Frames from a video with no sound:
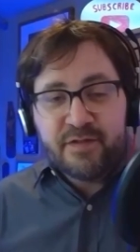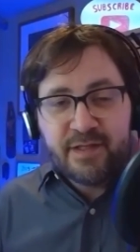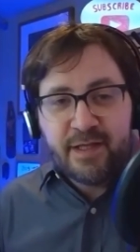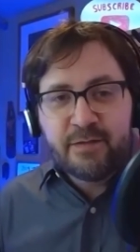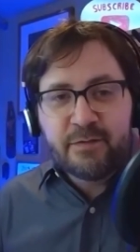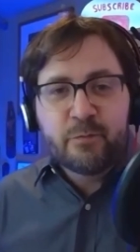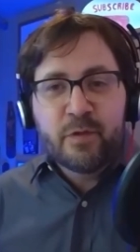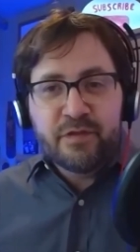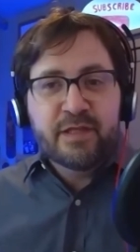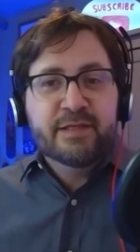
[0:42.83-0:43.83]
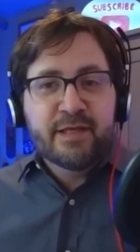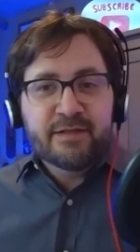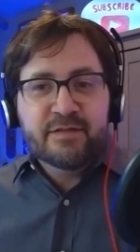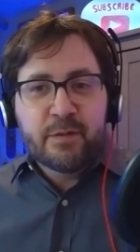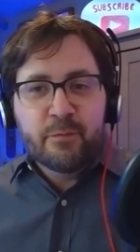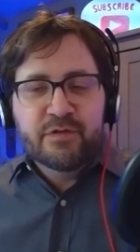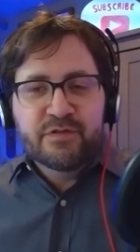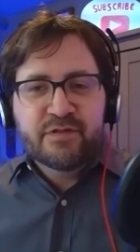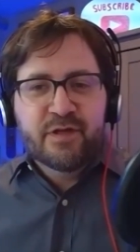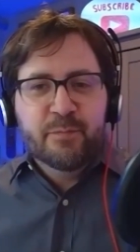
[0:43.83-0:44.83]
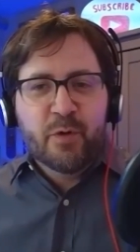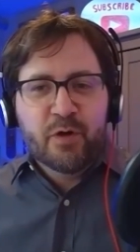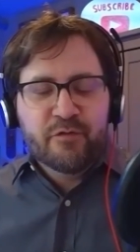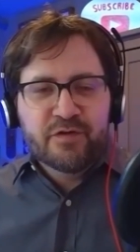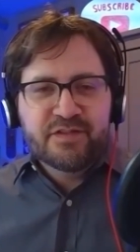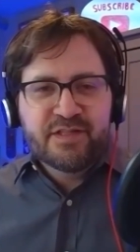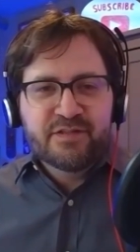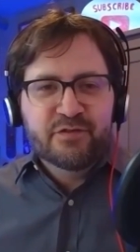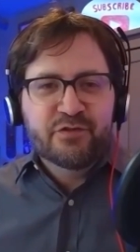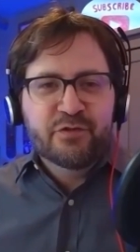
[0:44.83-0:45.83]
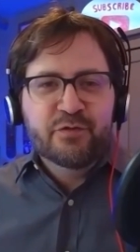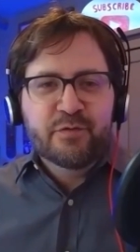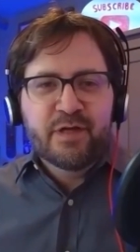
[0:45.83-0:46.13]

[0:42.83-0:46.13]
again with a guest that was part of our season 2,